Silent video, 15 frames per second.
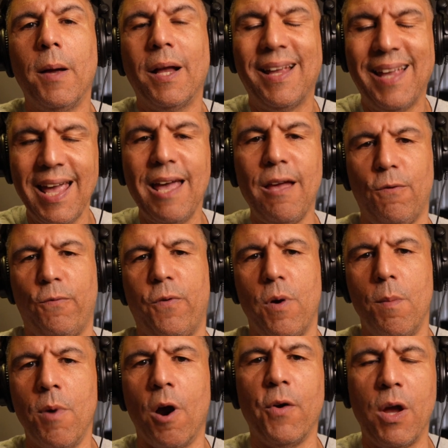
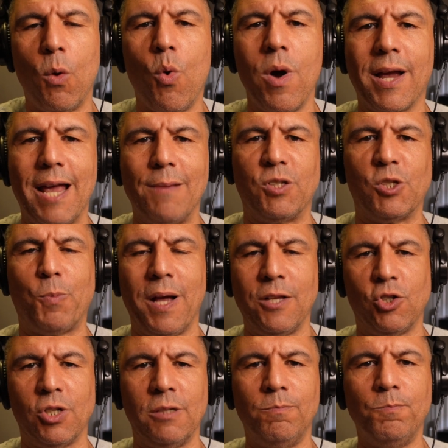give Murray a one-game
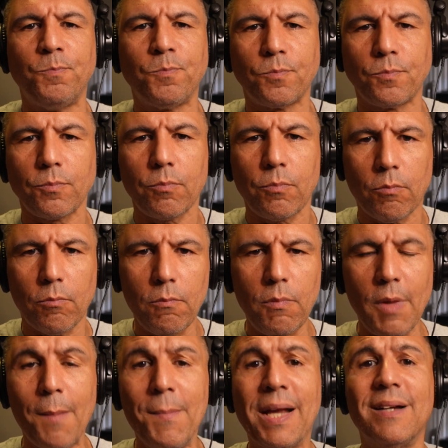suspension,
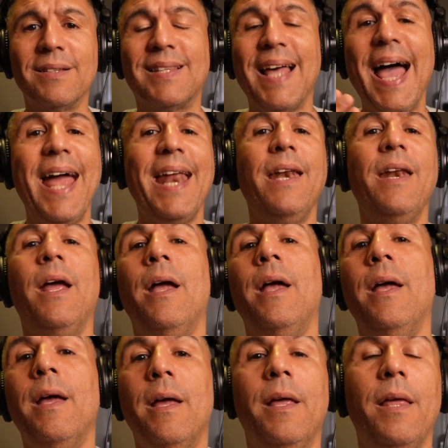because then
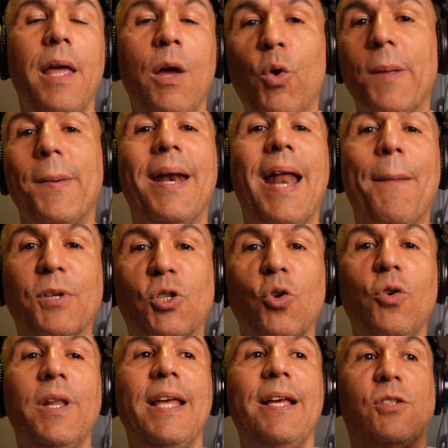it would have been an
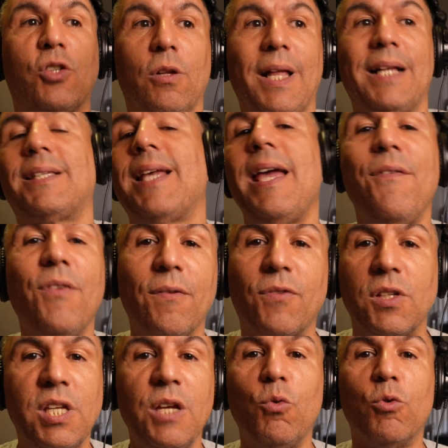opportunity. So let's say even if
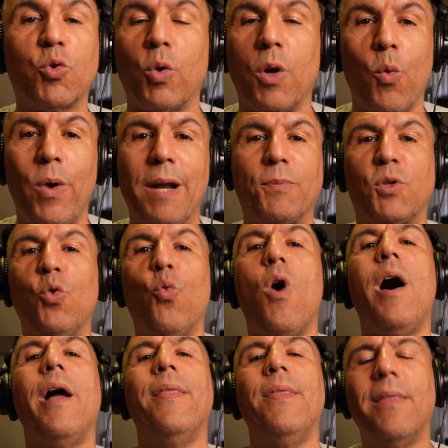the T-Wolves would have went up two
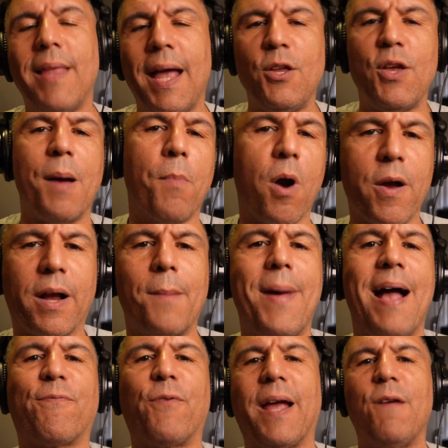one, then you have Murray come
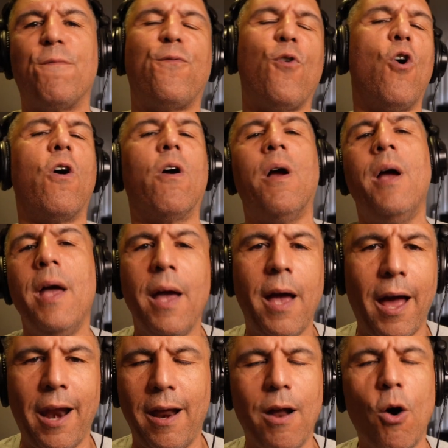back for game four,
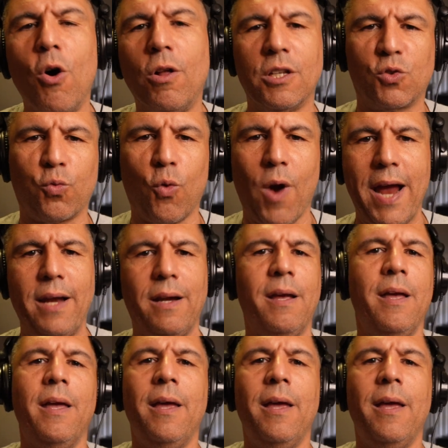and it all is right